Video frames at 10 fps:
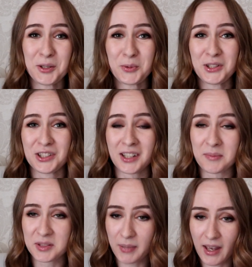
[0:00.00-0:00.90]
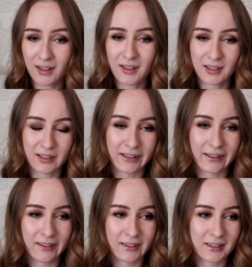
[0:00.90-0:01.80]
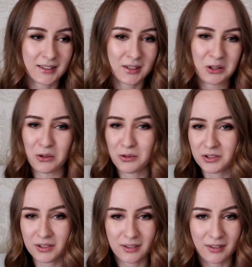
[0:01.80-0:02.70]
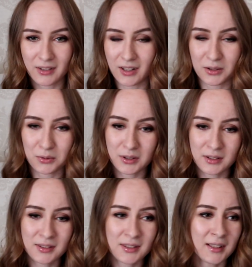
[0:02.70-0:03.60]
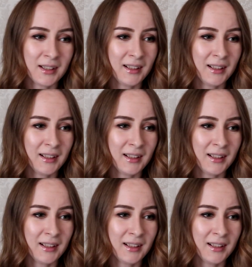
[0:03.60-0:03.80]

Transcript: winter comes back and it's colder than it was.